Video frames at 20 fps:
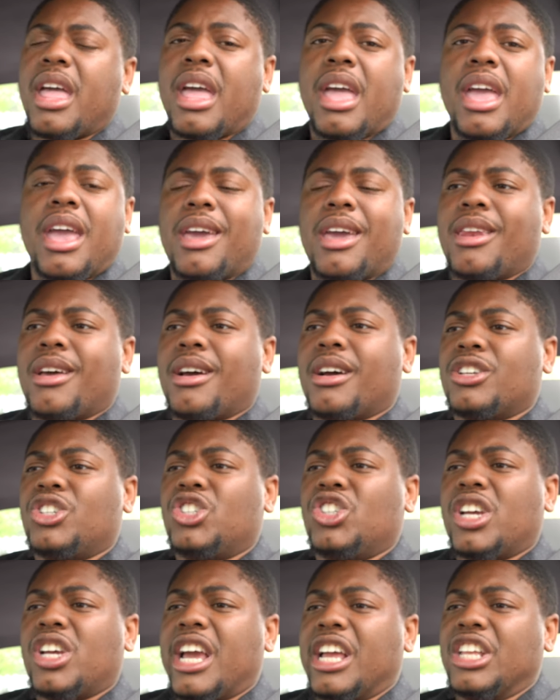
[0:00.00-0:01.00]
and uh,
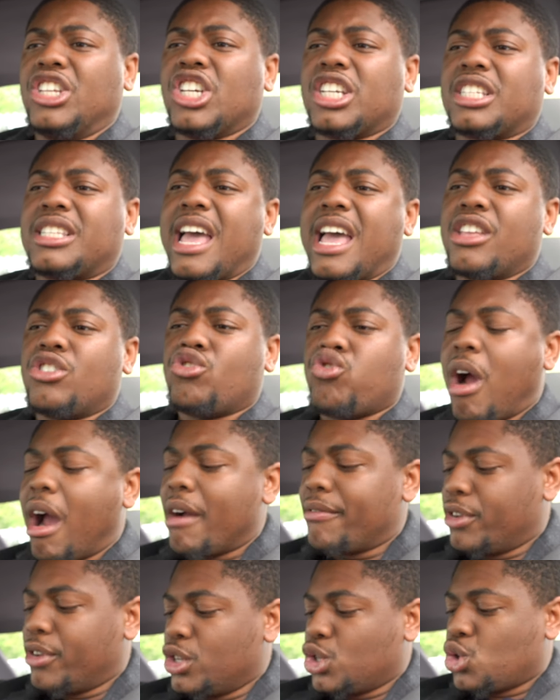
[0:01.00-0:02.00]
and just that
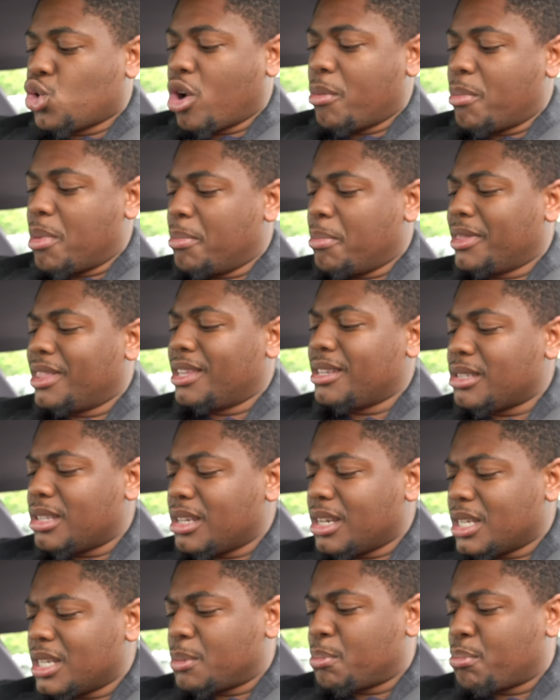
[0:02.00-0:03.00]
driver enjoyment, but this
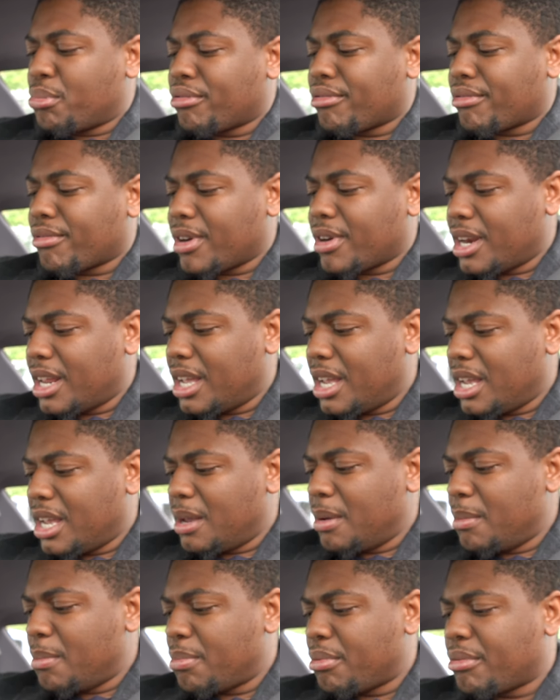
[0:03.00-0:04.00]
thing is
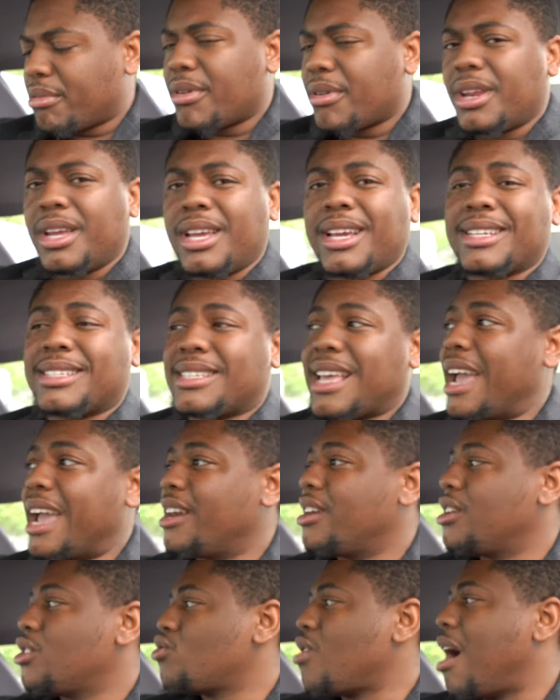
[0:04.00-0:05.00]
pretty pretty
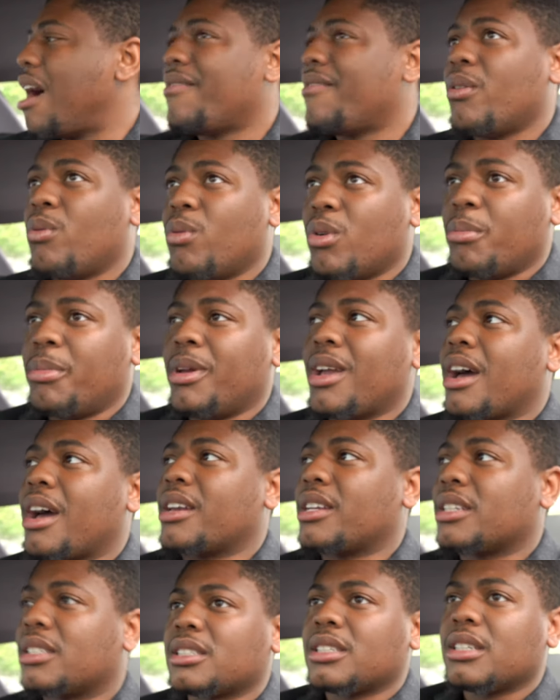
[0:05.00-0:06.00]
exciting to drive, I will be
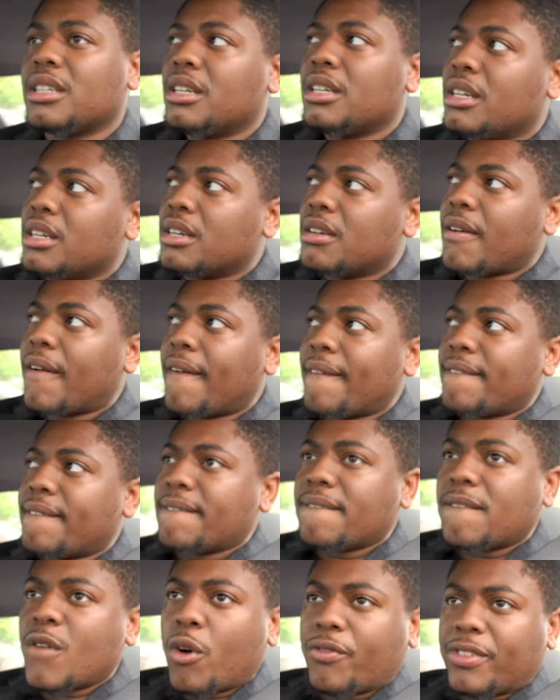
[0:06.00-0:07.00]
honest
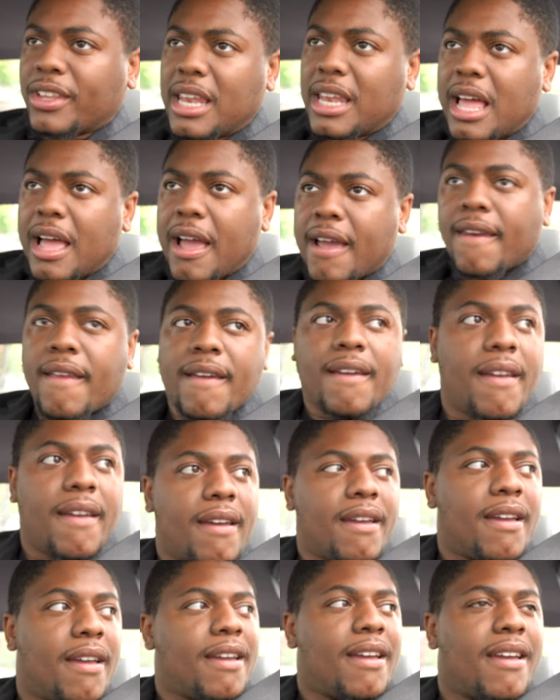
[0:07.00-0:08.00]
off the line.
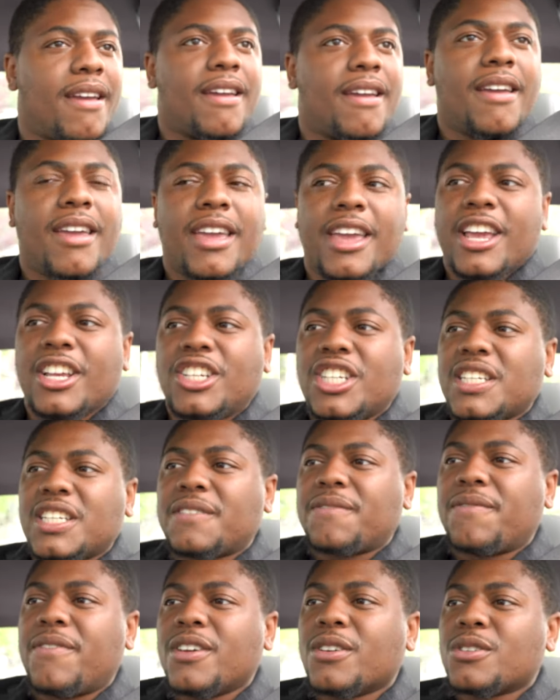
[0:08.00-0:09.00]
It
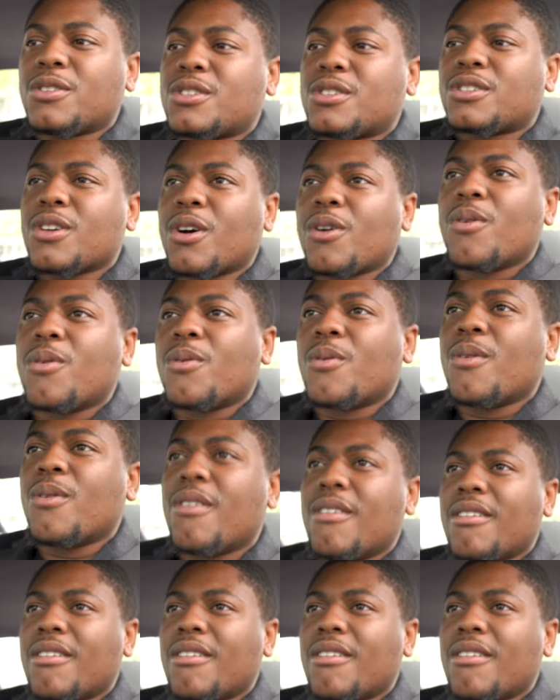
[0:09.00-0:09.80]
just feels so.